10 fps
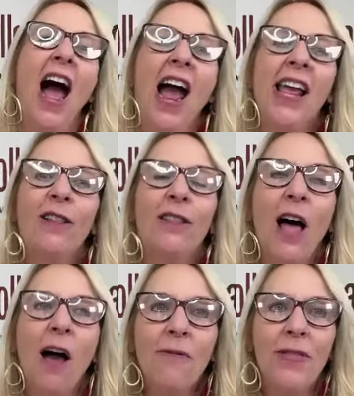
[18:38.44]
I
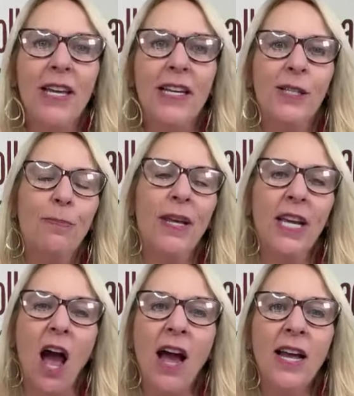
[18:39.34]
love this
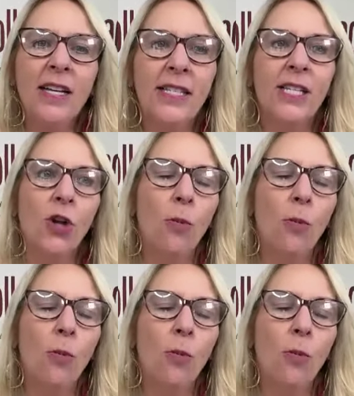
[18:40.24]
because this